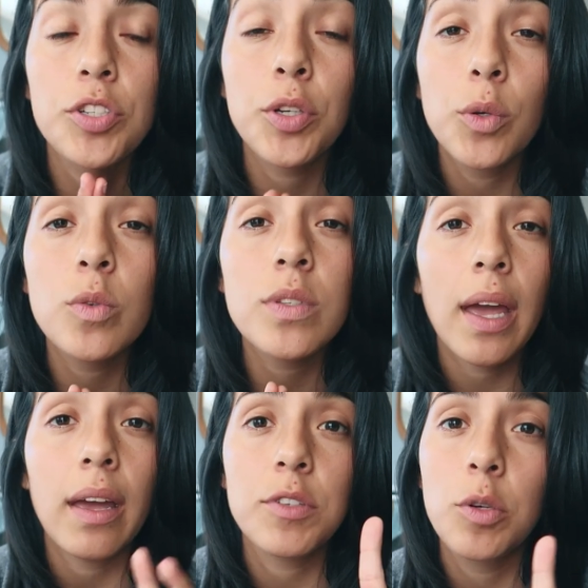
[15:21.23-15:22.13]
Shoes,
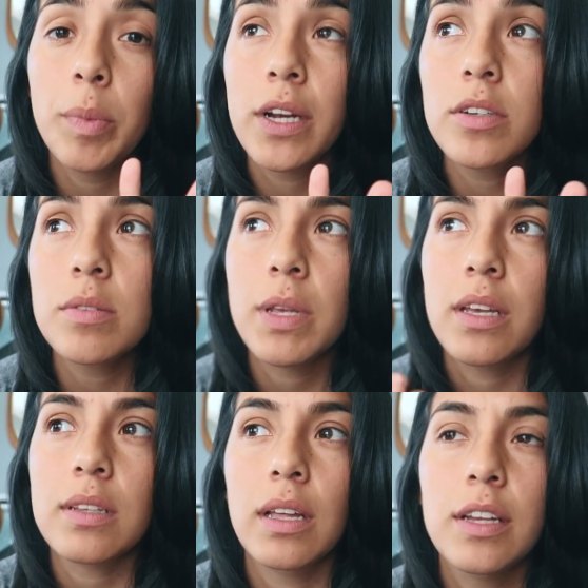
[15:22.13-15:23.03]
I have 2 pairs
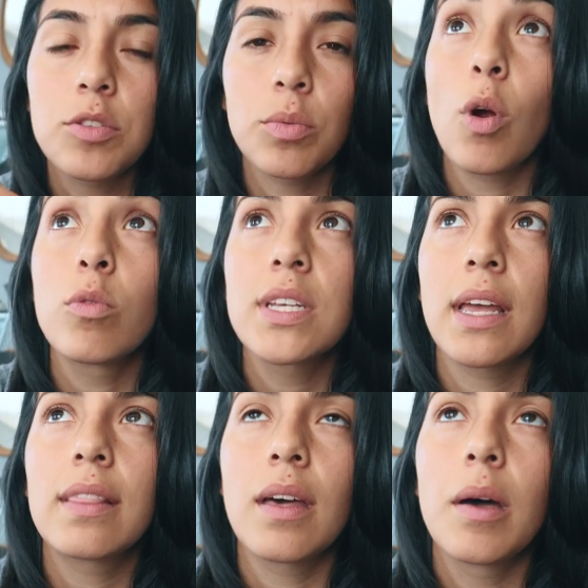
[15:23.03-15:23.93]
because I like to
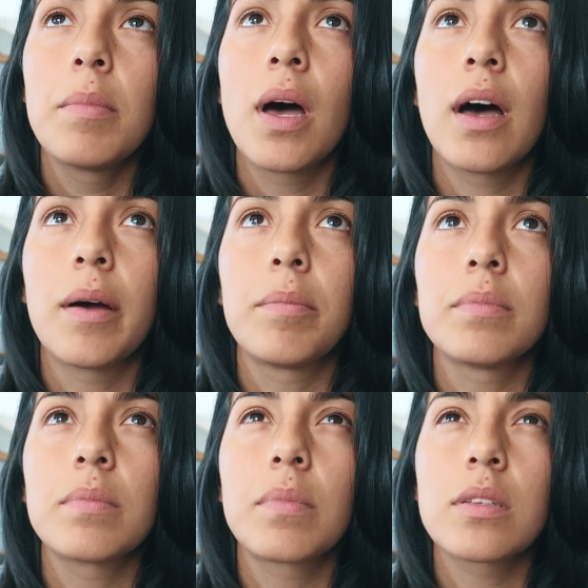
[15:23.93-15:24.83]
rotate
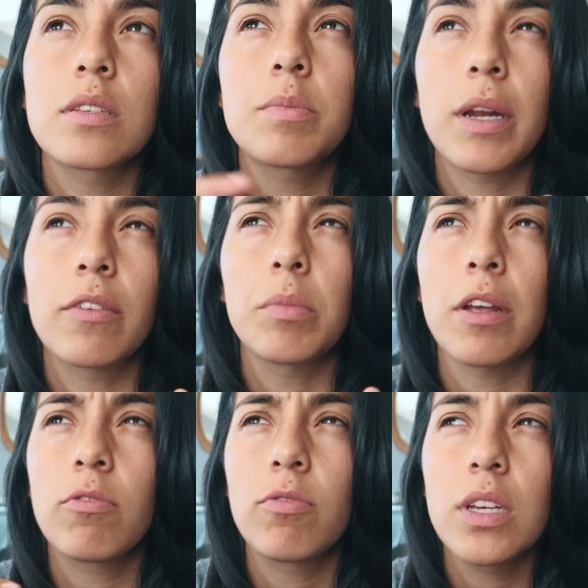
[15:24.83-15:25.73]
them because it's better for
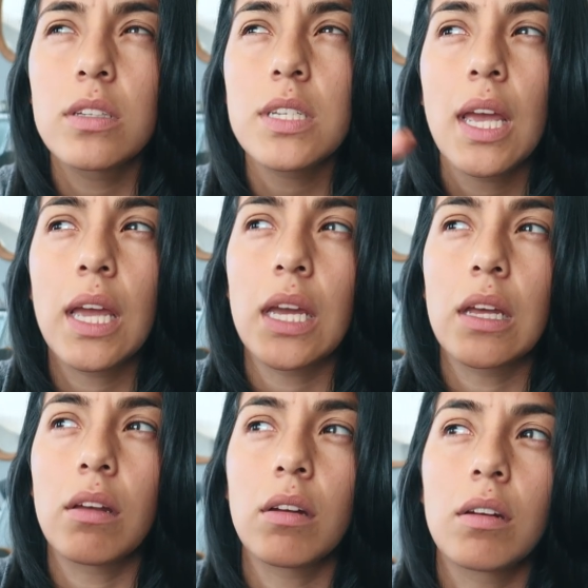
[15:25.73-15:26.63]
my feet
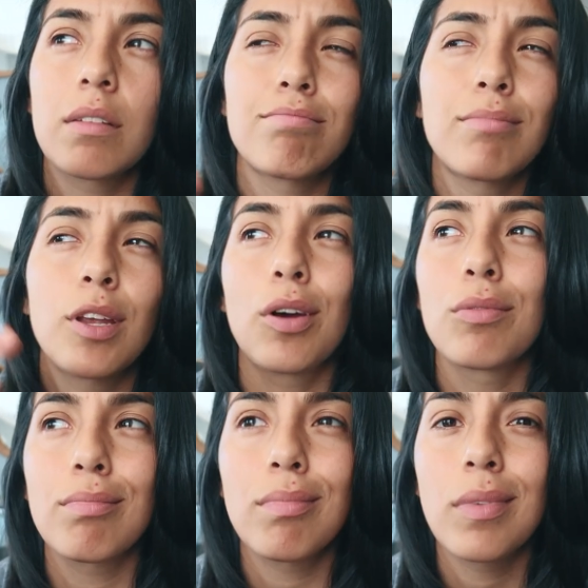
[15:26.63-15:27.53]
and, you
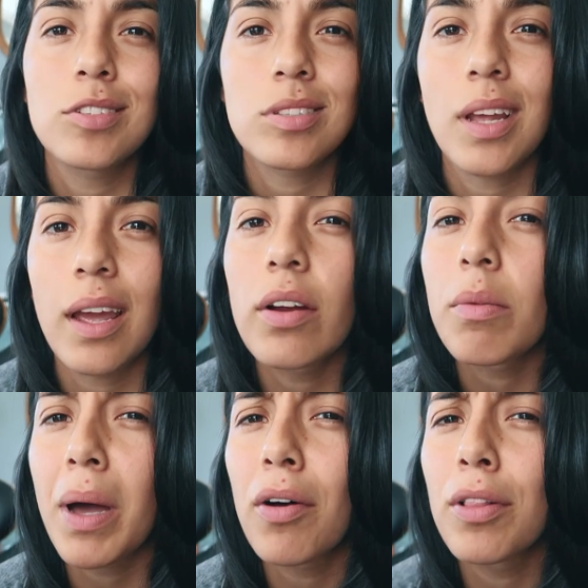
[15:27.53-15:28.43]
know, just to air
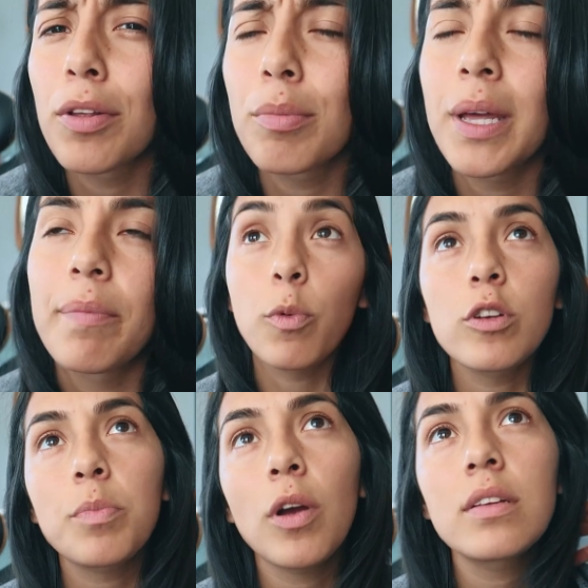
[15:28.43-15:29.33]
them out a little bit.
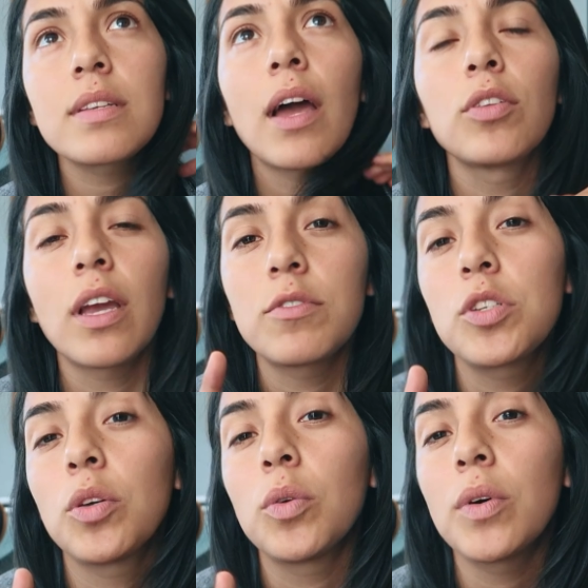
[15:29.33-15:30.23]
Sports bras, I only have
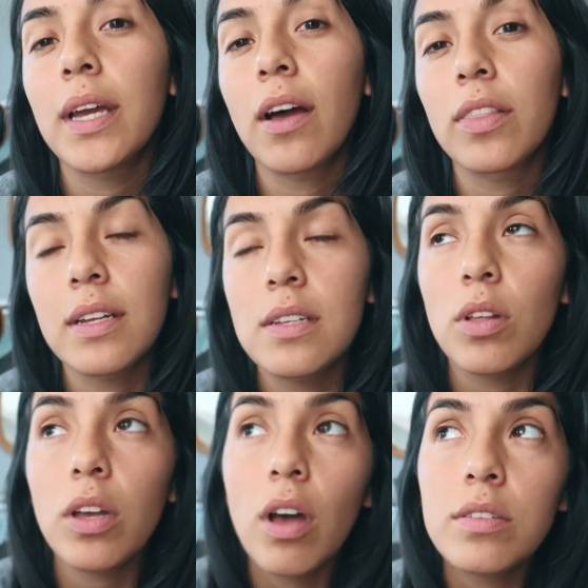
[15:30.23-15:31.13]
2. I got that
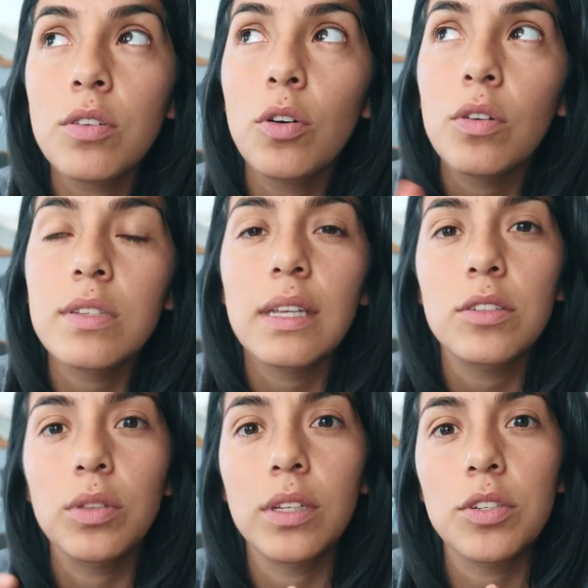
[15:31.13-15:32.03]
deal at Costco because they
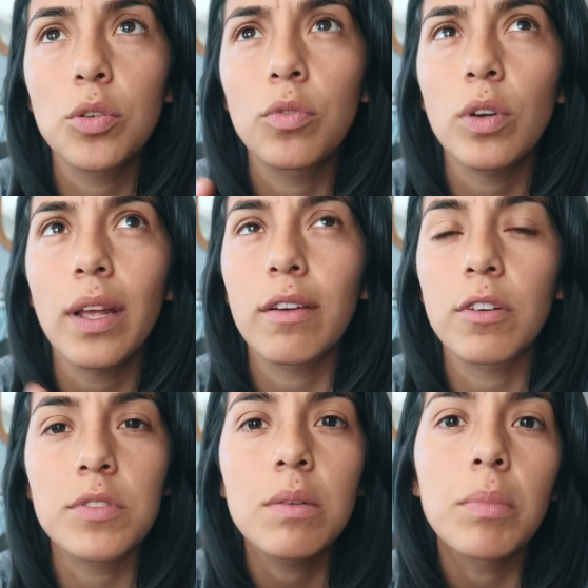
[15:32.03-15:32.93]
do the 2 for like
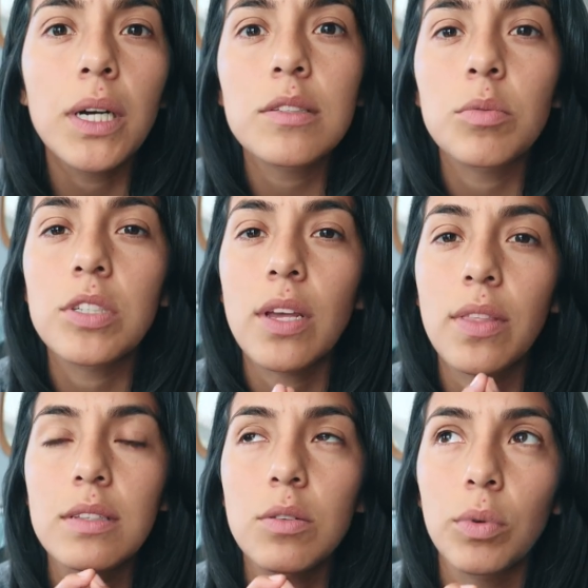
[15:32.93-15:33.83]
$15, which I
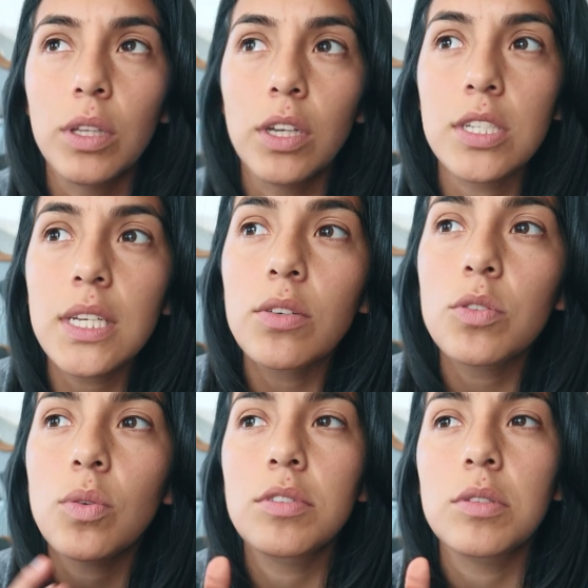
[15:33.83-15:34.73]
think is a really good
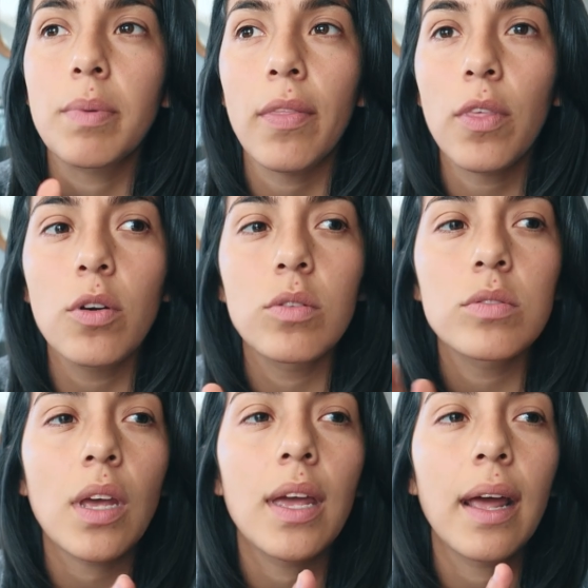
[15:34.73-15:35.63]
deal. So I just buy
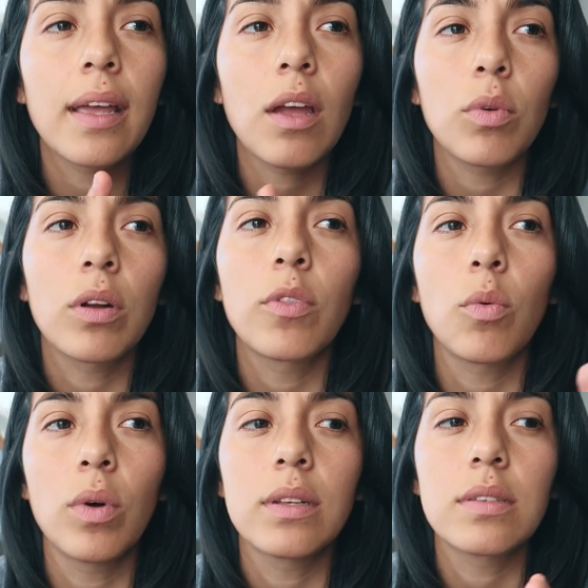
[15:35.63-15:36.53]
those and I get rid of
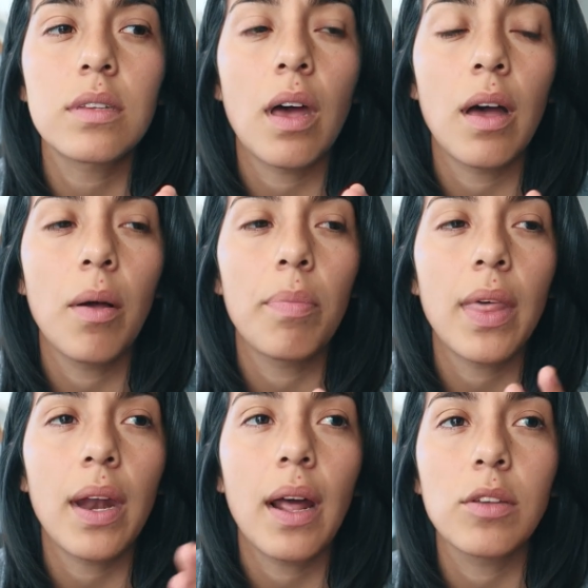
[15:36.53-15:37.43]
the ones
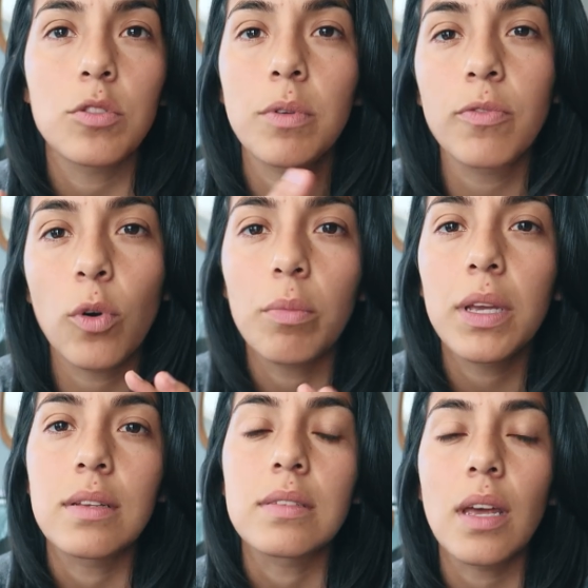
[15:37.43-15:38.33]
that I used before
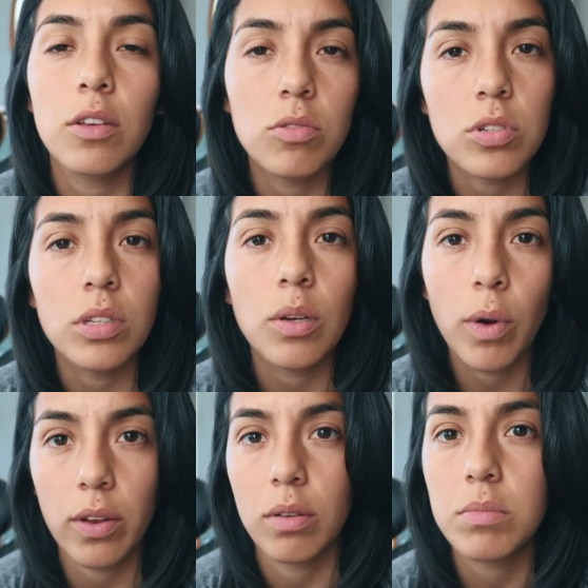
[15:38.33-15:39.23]
because I usually
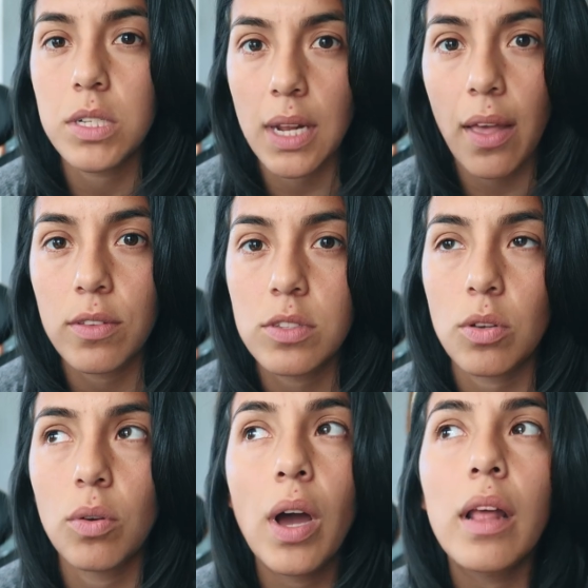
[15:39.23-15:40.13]
wear them to death.
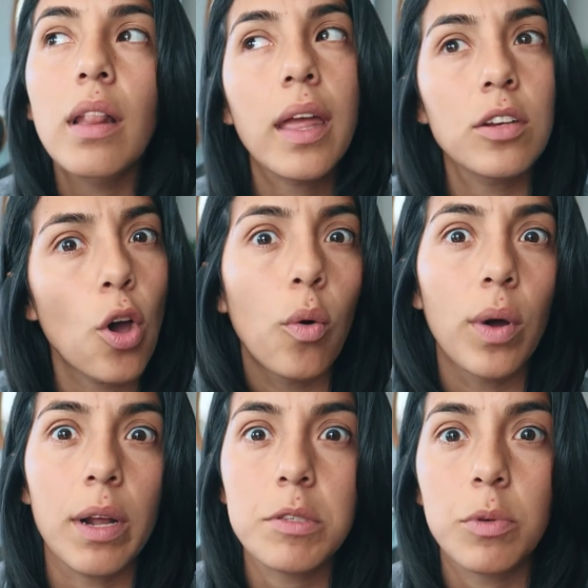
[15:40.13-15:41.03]
So I like know
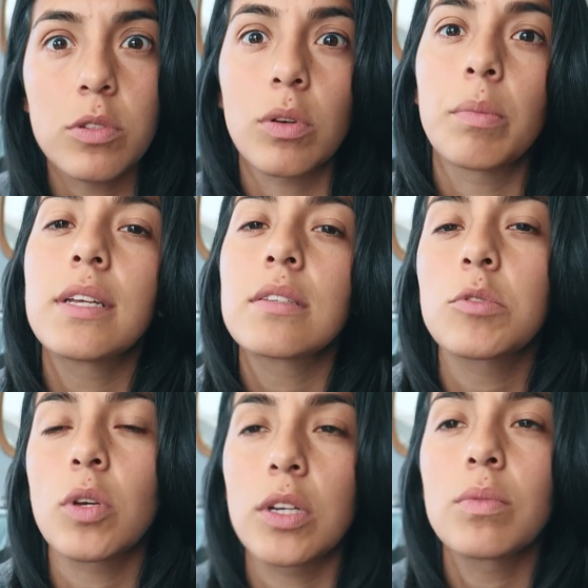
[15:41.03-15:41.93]
when I'm supposed to replace
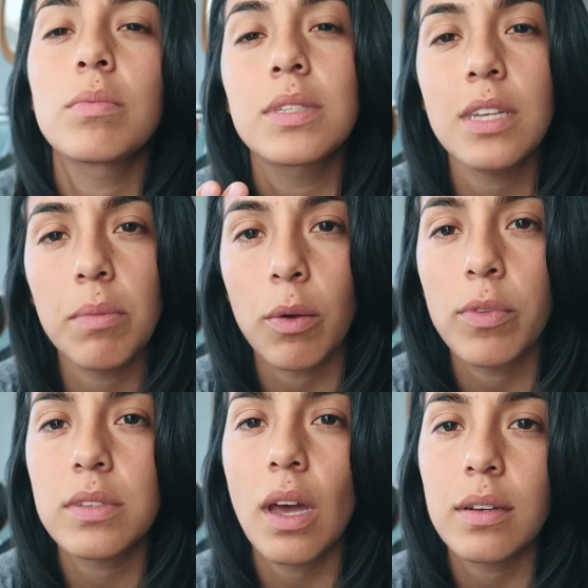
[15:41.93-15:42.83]
them, so I do. Same thing
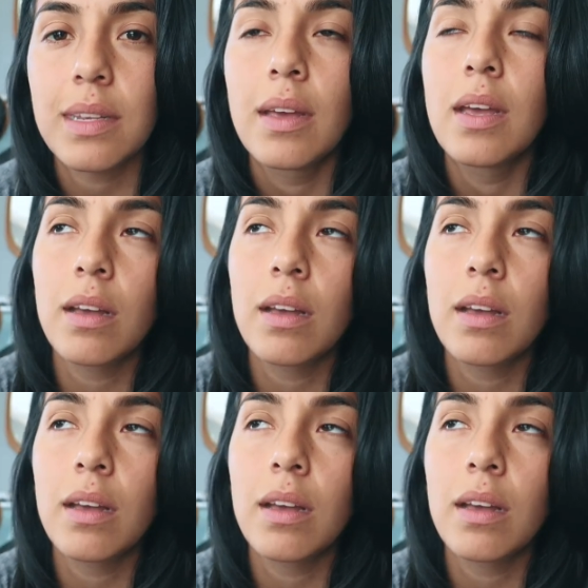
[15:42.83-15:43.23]
with socks.